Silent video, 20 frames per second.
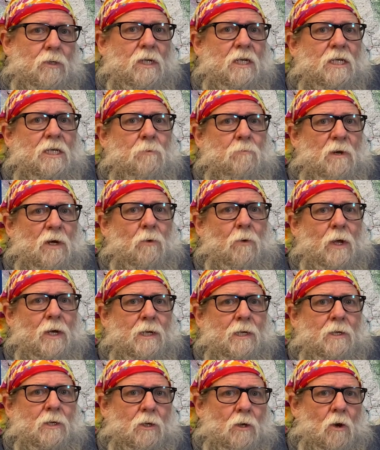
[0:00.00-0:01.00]
need to be ready
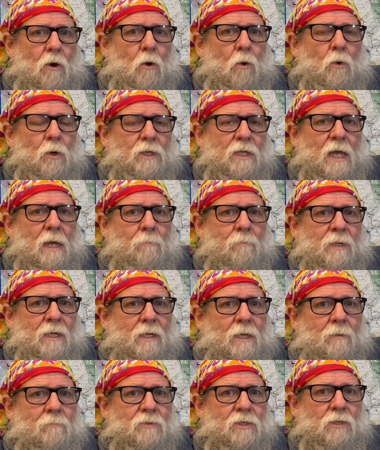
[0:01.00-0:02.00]
to go when that
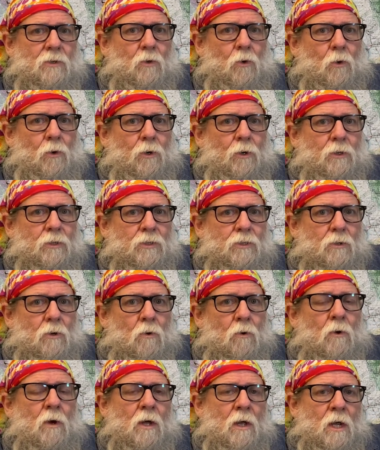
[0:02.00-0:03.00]
becomes an order.
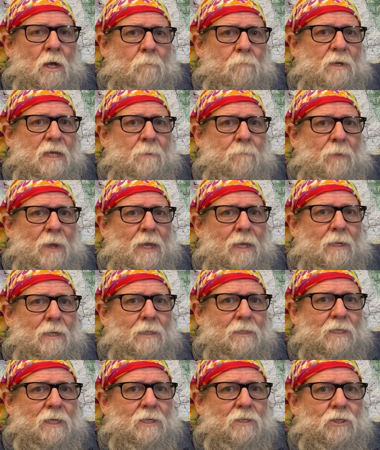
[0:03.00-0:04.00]
So be paying
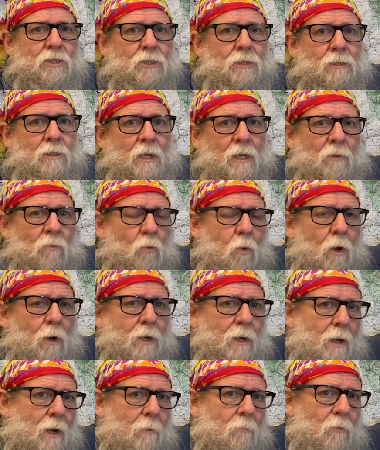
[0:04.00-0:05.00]
attention. And
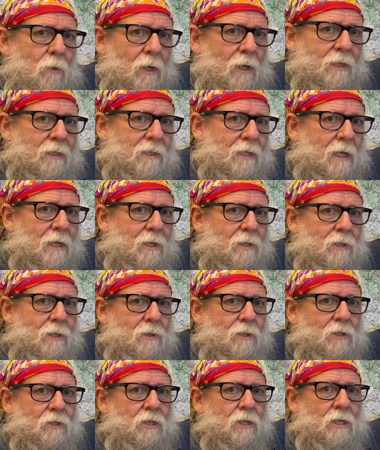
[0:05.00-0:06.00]
what I'm really telling you
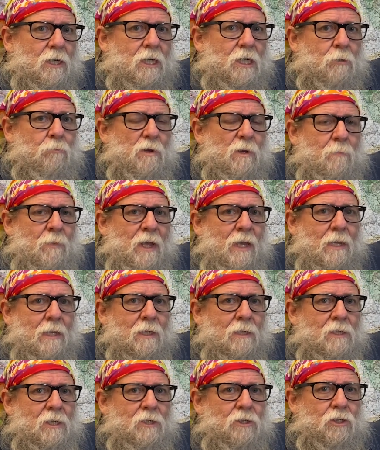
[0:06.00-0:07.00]
that you need to be paying
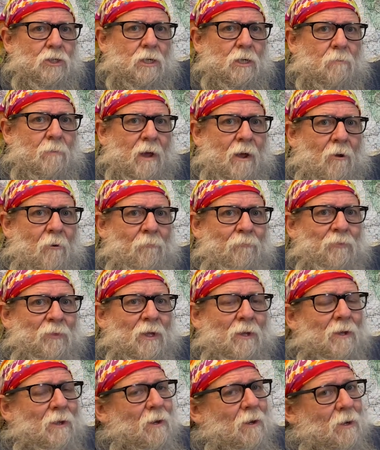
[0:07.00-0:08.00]
attention about
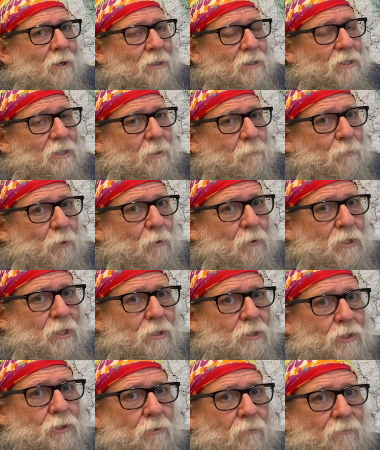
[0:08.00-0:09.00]
is the
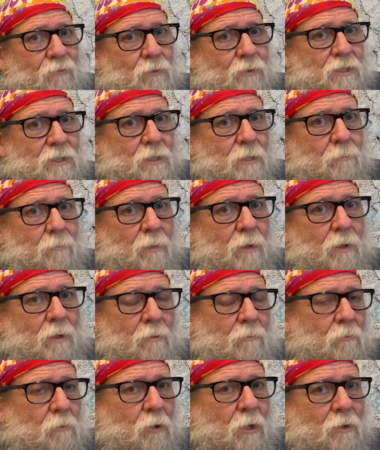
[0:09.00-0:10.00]
potential for some
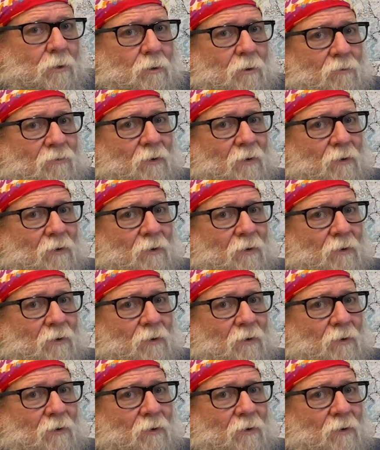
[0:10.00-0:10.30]
critical